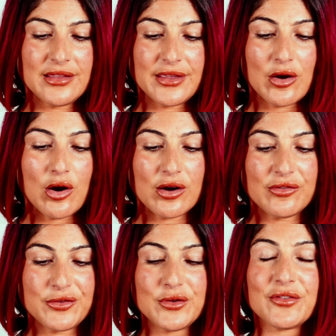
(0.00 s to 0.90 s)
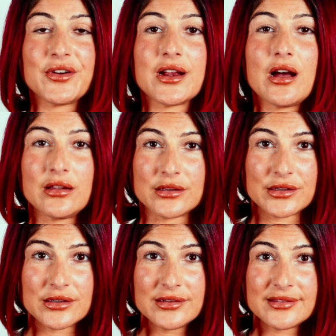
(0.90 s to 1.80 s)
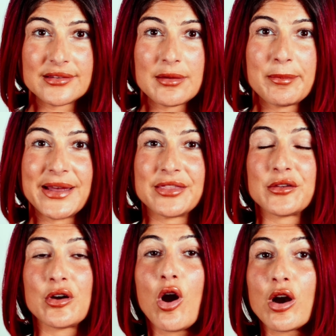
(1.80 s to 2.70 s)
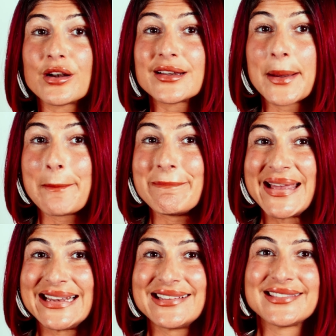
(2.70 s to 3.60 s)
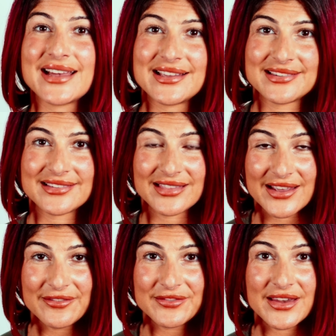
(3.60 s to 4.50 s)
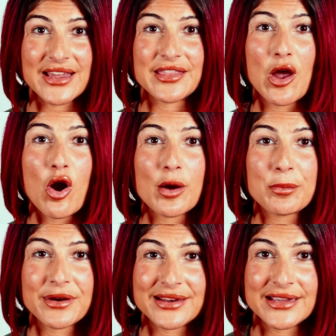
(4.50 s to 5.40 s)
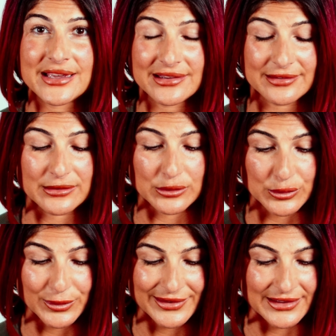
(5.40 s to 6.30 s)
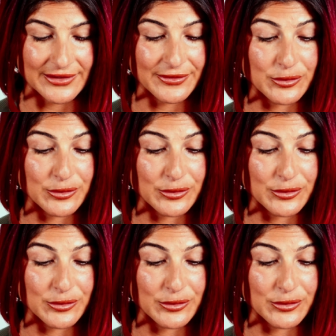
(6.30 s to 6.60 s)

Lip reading: There are a few different colors, but there aren't many sizes left and they are pretty exclusive.